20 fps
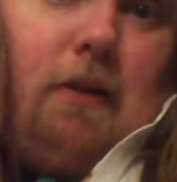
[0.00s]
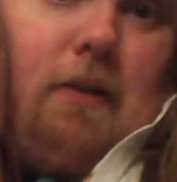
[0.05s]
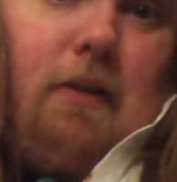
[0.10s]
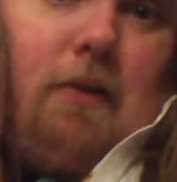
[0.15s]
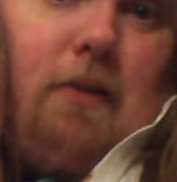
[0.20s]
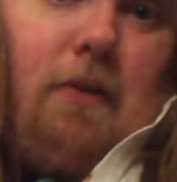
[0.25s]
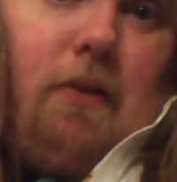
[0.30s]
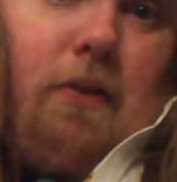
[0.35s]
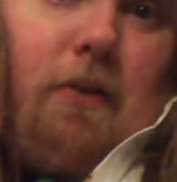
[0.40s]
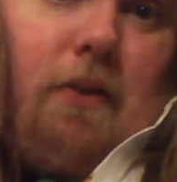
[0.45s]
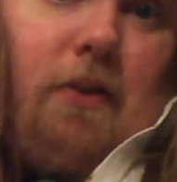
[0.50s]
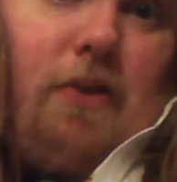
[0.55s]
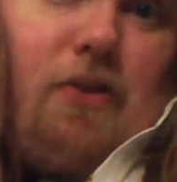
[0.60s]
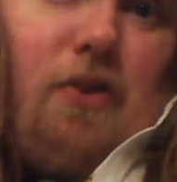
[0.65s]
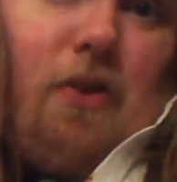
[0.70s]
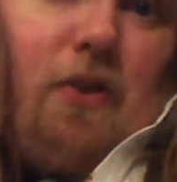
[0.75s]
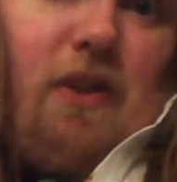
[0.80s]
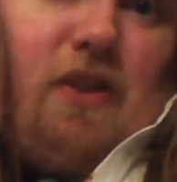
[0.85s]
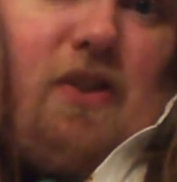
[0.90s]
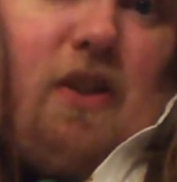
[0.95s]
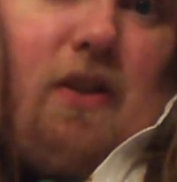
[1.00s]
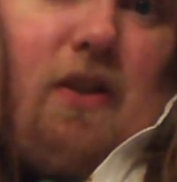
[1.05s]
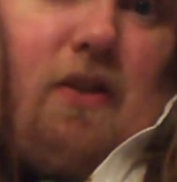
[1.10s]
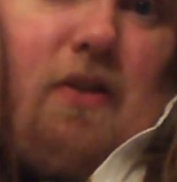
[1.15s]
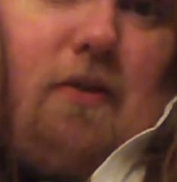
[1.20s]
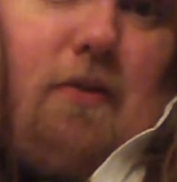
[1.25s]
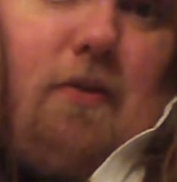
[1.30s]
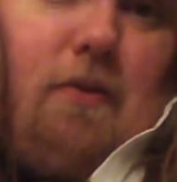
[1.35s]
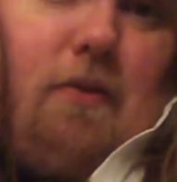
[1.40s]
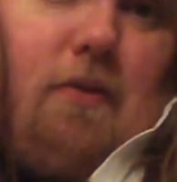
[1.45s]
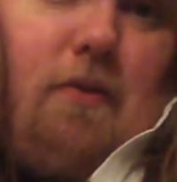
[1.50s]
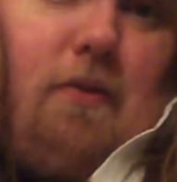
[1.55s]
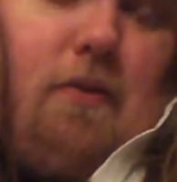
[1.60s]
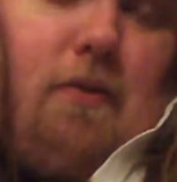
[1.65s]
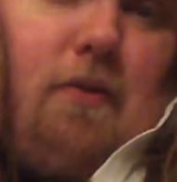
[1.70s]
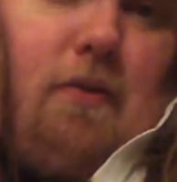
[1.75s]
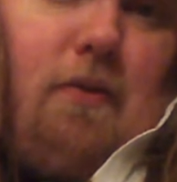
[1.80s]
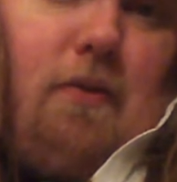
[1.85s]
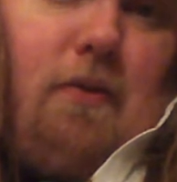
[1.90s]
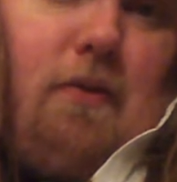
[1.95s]
Oh, sorry, his heart.
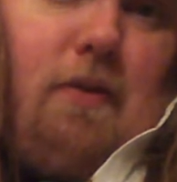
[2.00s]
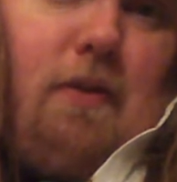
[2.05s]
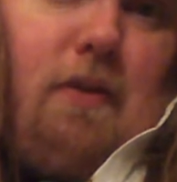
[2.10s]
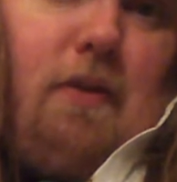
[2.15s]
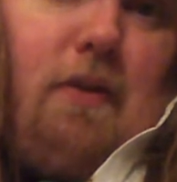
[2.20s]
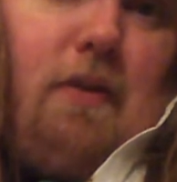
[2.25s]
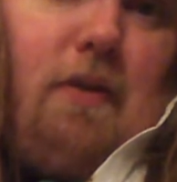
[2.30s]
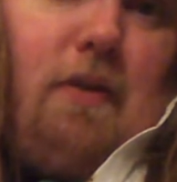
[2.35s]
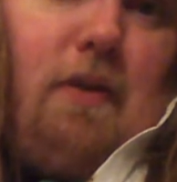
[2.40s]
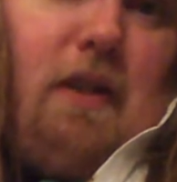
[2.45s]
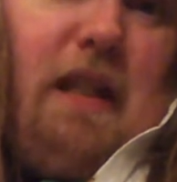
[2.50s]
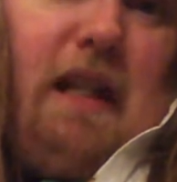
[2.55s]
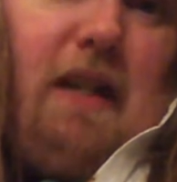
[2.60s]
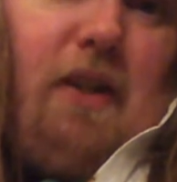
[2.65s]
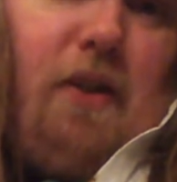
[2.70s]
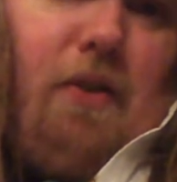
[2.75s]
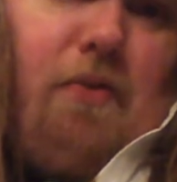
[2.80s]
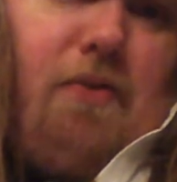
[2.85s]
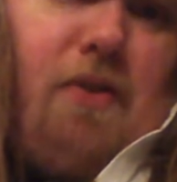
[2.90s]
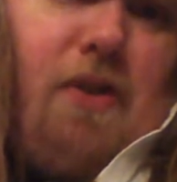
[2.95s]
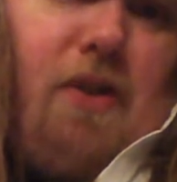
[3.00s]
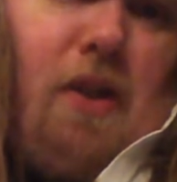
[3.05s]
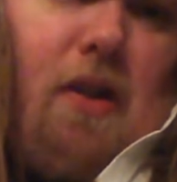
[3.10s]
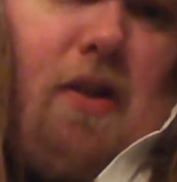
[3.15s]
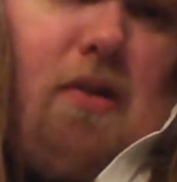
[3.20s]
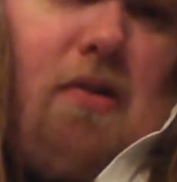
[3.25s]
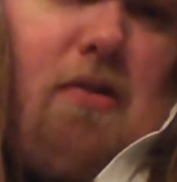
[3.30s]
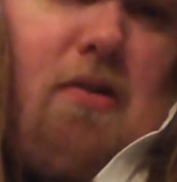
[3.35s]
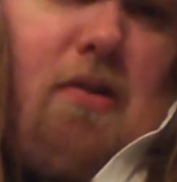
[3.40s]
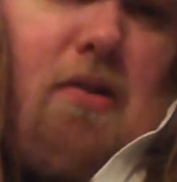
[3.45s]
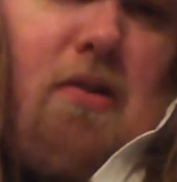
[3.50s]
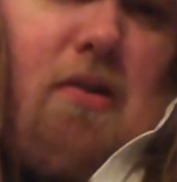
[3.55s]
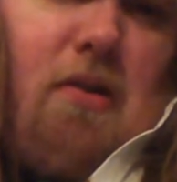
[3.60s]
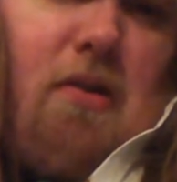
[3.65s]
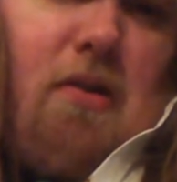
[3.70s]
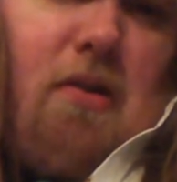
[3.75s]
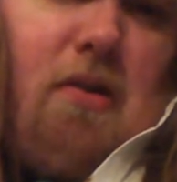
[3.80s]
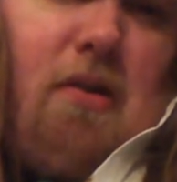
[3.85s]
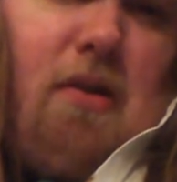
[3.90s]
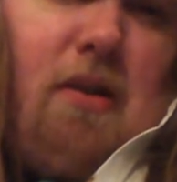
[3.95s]
Yeah, over his heart.
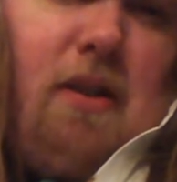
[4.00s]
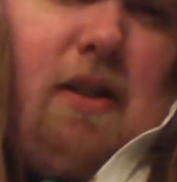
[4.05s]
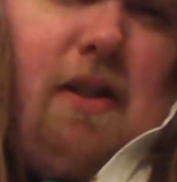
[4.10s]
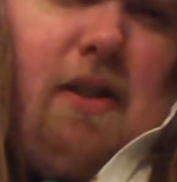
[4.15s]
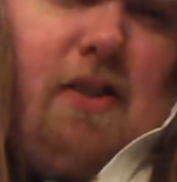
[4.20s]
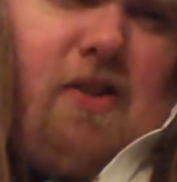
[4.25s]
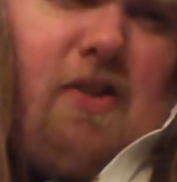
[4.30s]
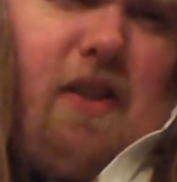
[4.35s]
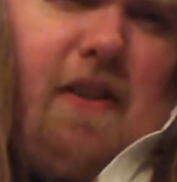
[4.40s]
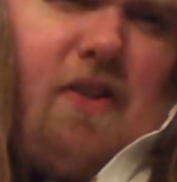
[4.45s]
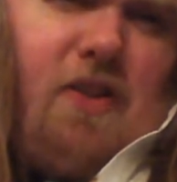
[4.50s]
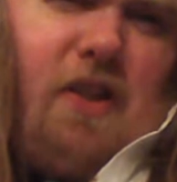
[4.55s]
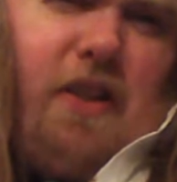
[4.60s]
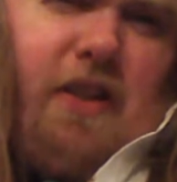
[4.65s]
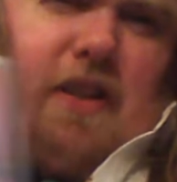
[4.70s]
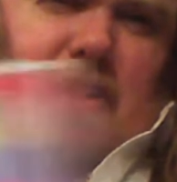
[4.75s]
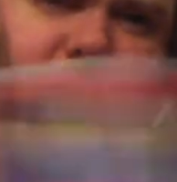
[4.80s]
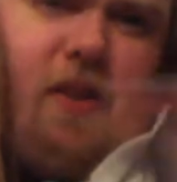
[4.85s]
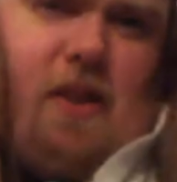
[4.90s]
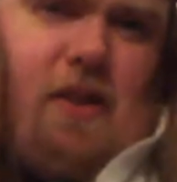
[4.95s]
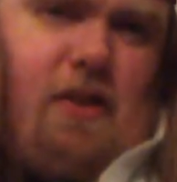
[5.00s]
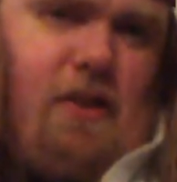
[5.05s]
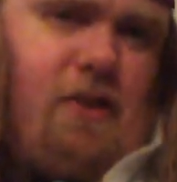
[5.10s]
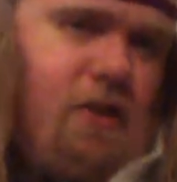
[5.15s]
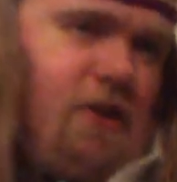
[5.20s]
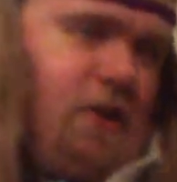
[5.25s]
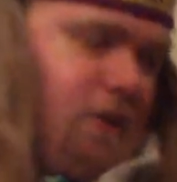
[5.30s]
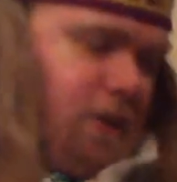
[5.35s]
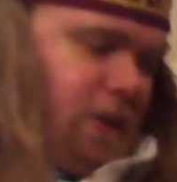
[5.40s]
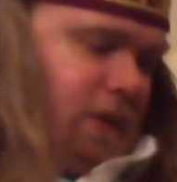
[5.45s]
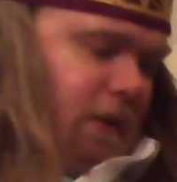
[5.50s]
Is that the side his heart's on?